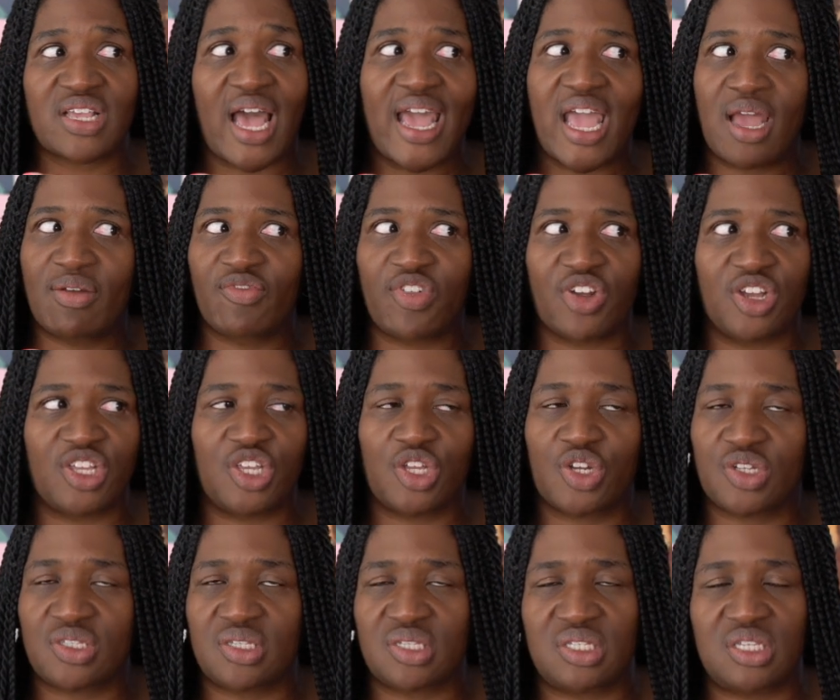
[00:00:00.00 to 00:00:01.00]
I am very
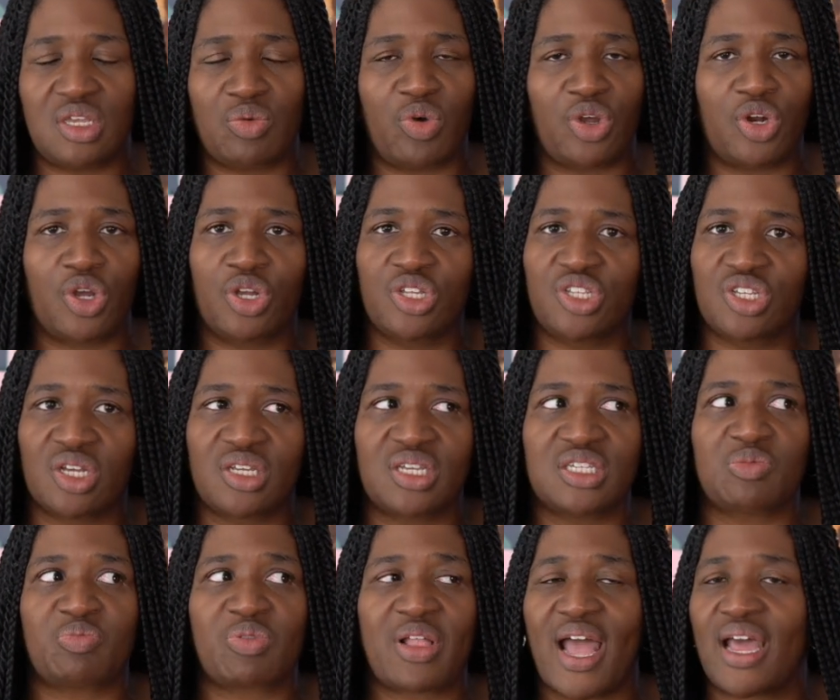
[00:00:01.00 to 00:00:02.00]
curious to see what Unyuk
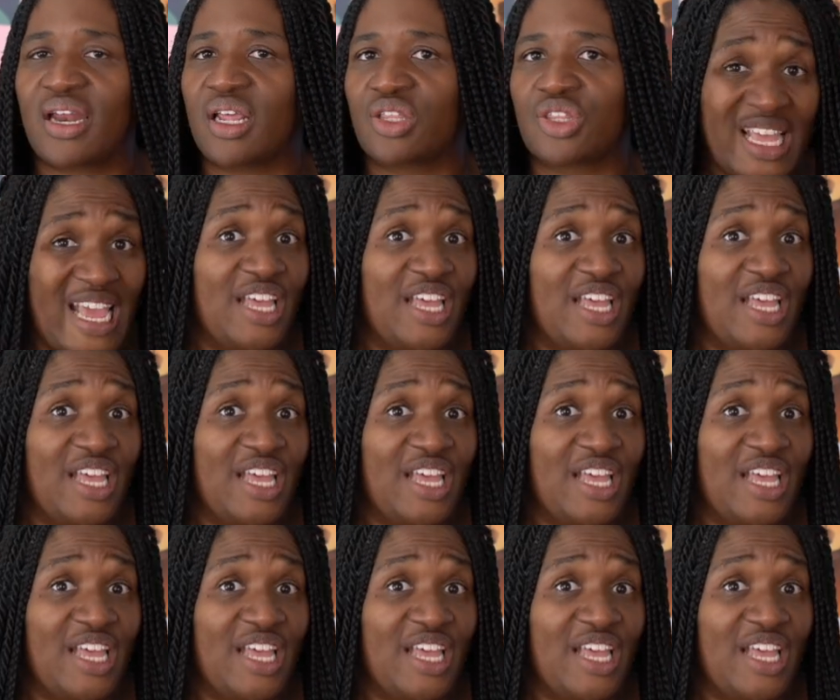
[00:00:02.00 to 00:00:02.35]
is planning.